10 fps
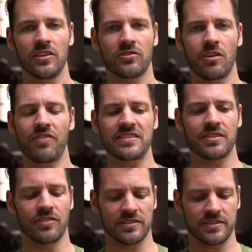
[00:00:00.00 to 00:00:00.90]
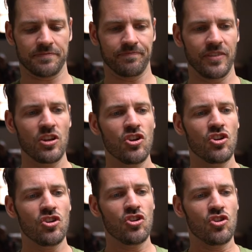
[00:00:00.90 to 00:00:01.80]
Some festivals.
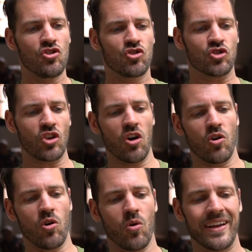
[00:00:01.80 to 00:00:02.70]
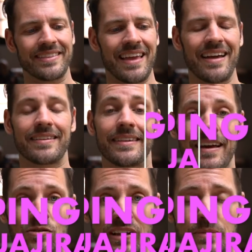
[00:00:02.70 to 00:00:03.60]
So, and then
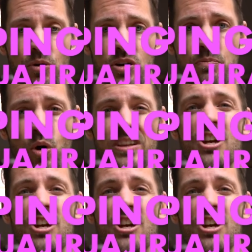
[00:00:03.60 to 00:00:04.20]
a really important point,